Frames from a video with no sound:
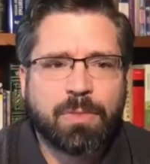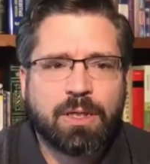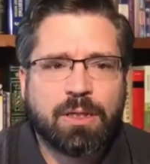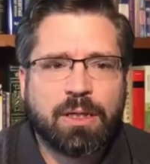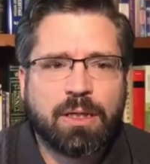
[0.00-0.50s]

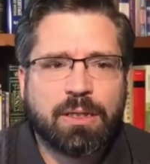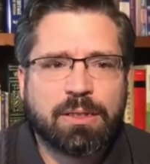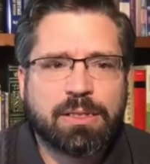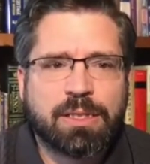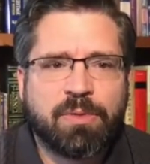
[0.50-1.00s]

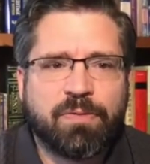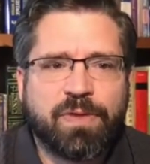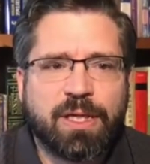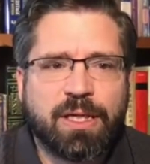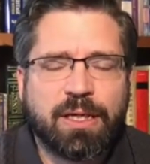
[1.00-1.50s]
of
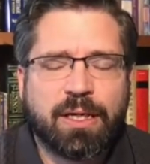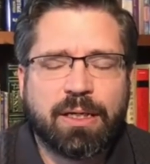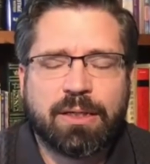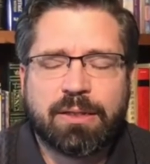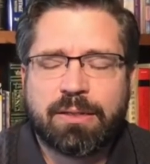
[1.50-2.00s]
the
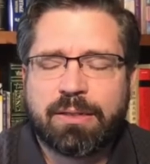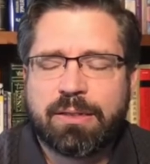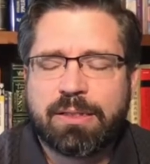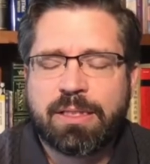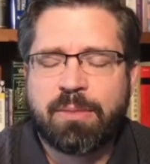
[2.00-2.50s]

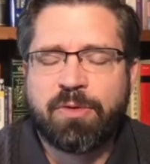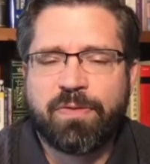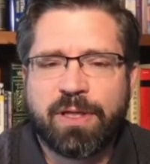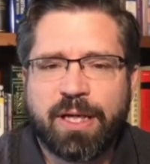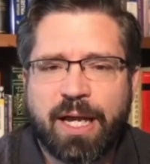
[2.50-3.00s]

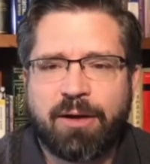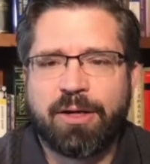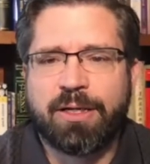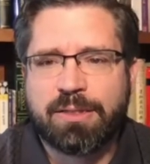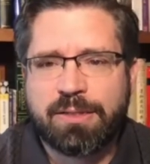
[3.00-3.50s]

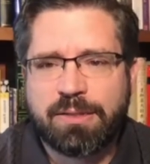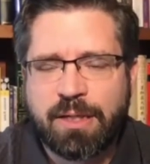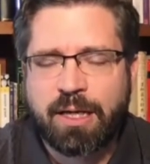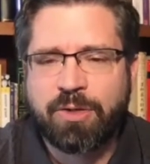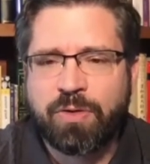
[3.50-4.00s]
areas,
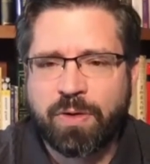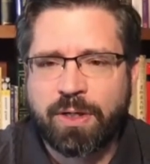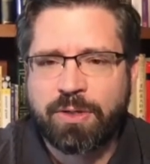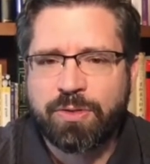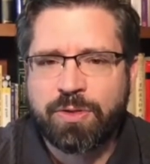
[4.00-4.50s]
not New York
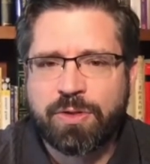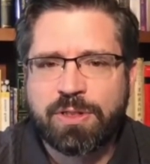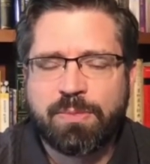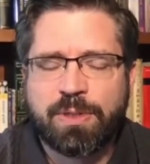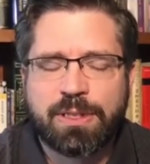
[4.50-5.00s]
and New
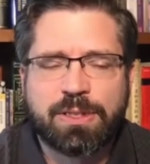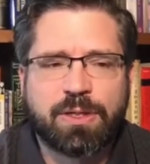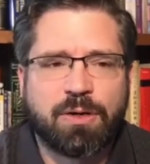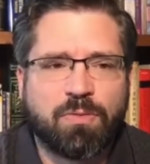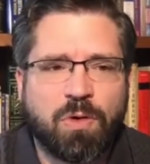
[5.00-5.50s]
Jersey, but to
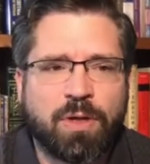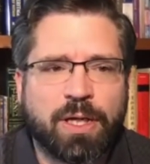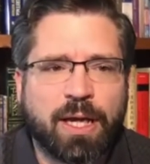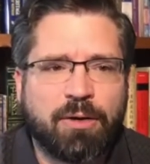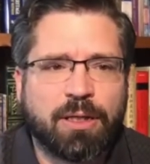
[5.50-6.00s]
start
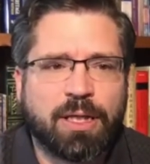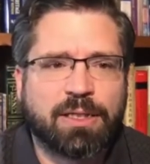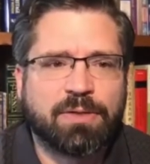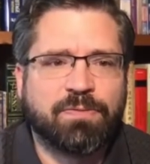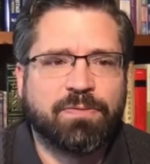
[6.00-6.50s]
rolling out
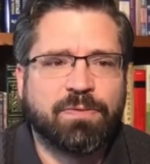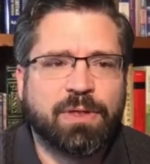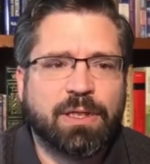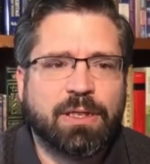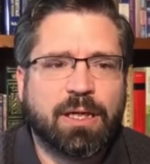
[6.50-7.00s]
elective
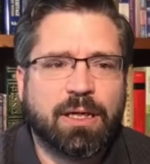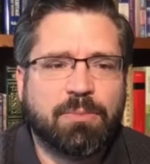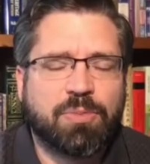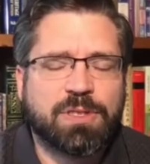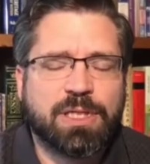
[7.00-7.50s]

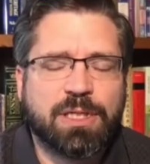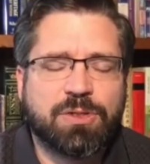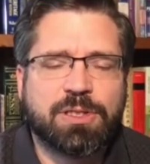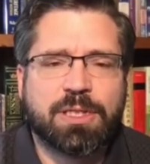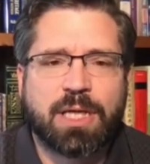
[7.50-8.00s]

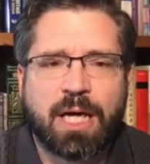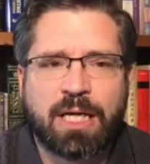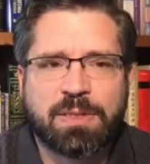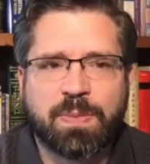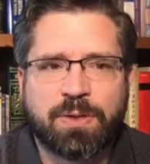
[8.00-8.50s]
procedures at the
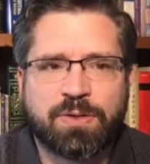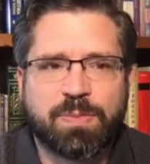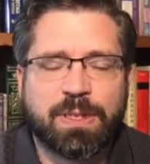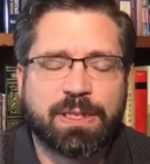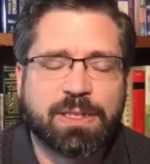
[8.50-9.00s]
hospitals,
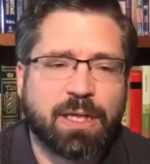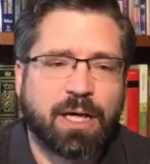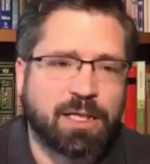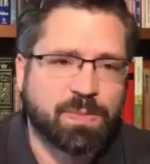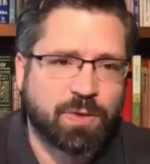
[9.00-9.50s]
because the
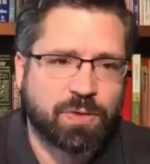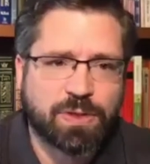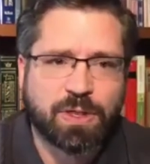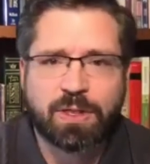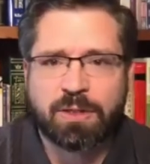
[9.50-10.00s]
hospitals
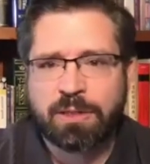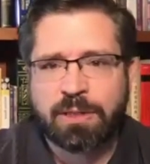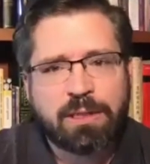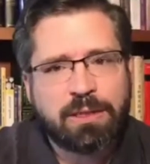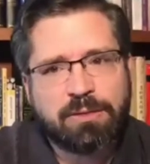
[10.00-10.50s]
are,
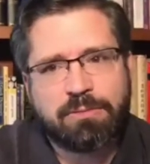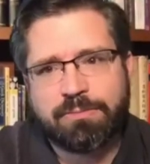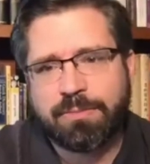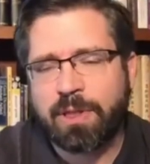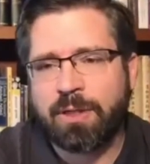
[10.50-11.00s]

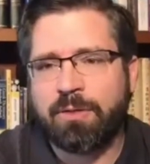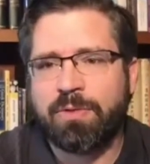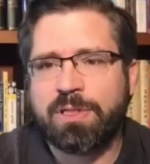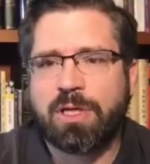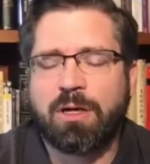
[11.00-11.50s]
you know, we
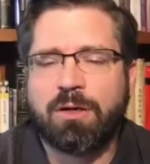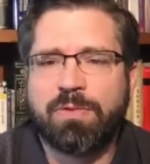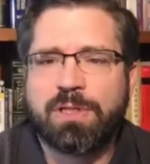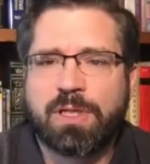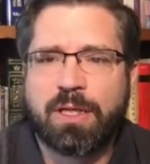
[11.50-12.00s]
saw
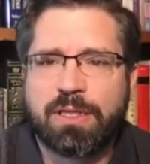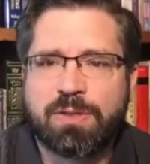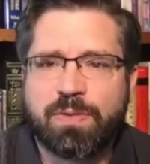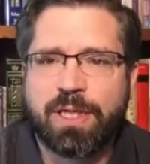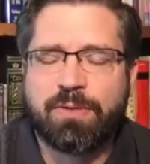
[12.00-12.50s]
this
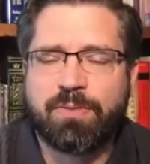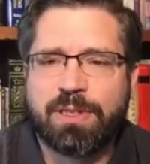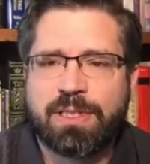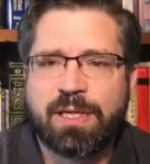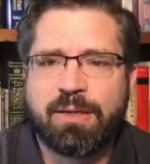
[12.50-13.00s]
week with
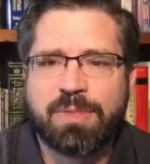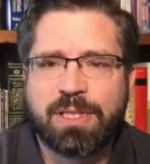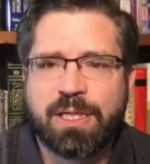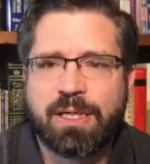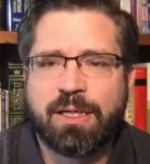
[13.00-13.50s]

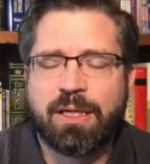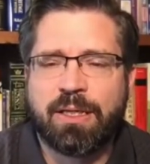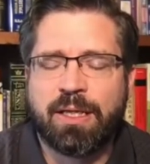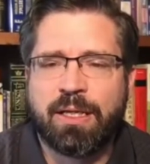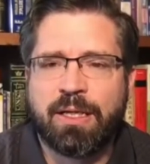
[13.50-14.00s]
CMC,
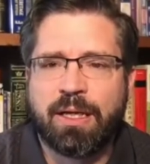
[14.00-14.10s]
and then